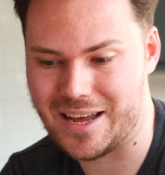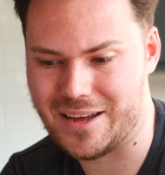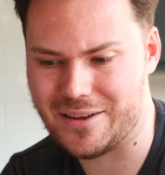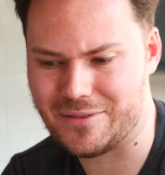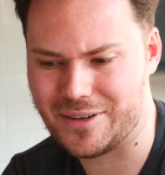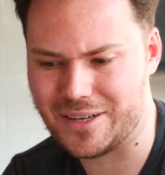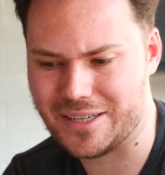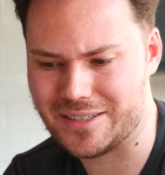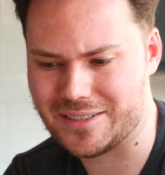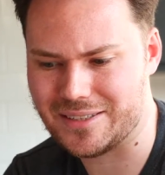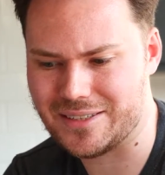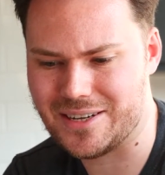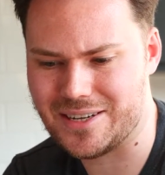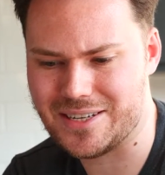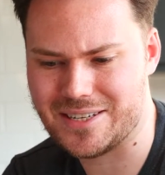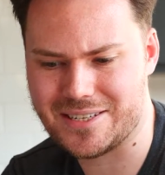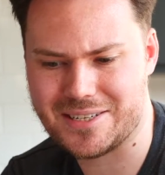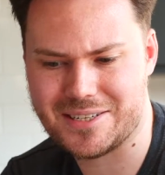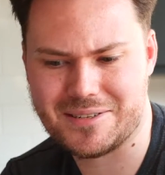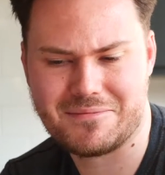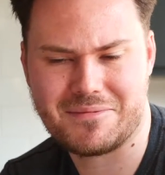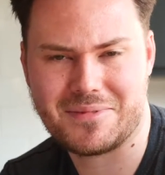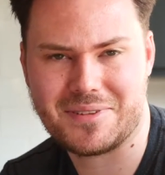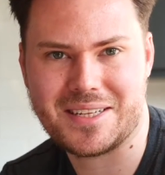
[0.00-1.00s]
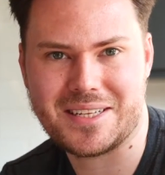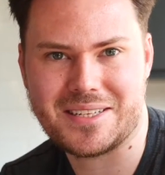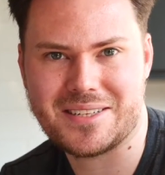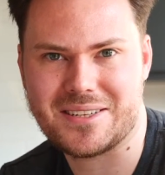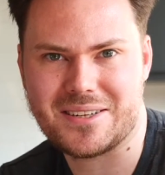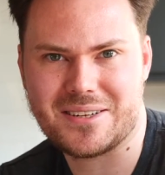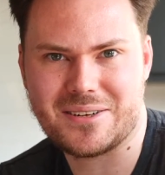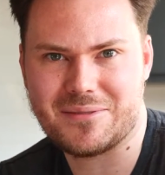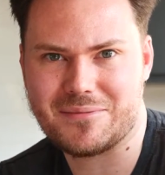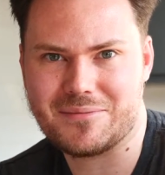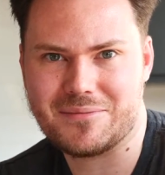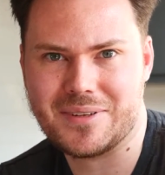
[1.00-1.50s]
like nice things
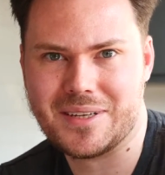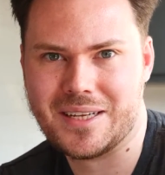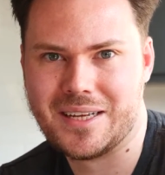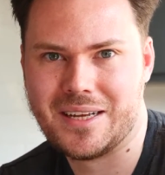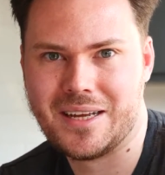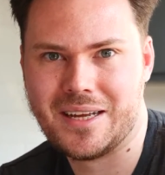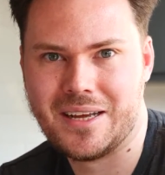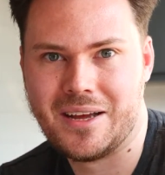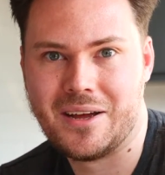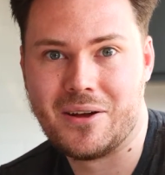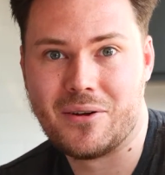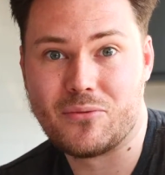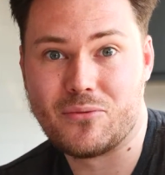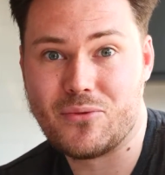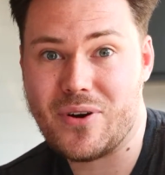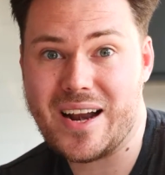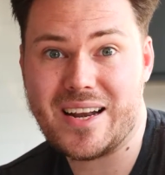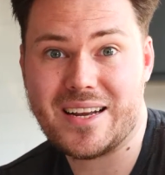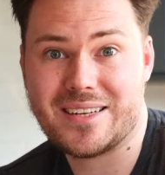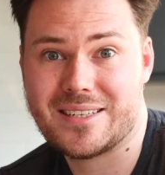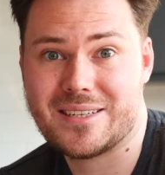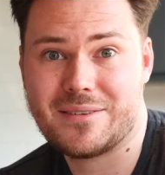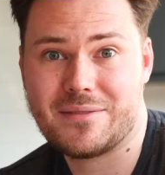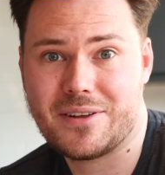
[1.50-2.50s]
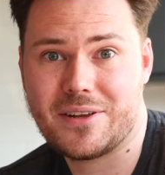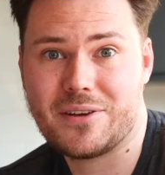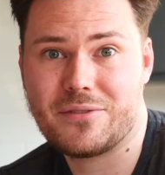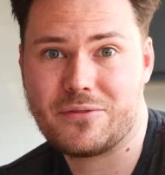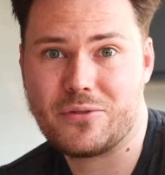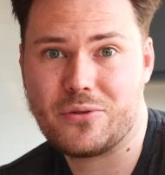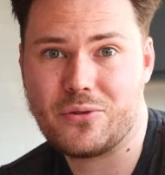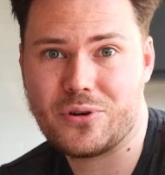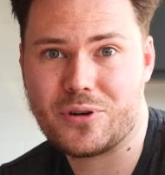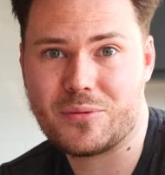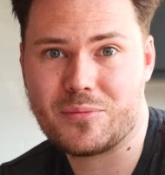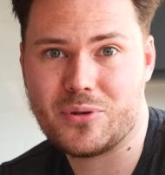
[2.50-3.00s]
that are relatively
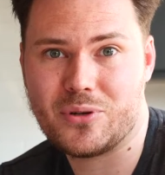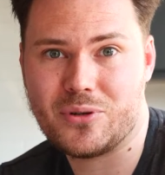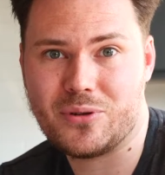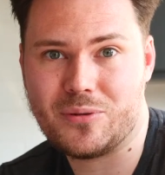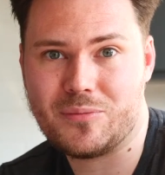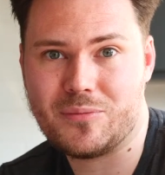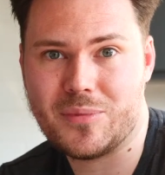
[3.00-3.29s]
affordable.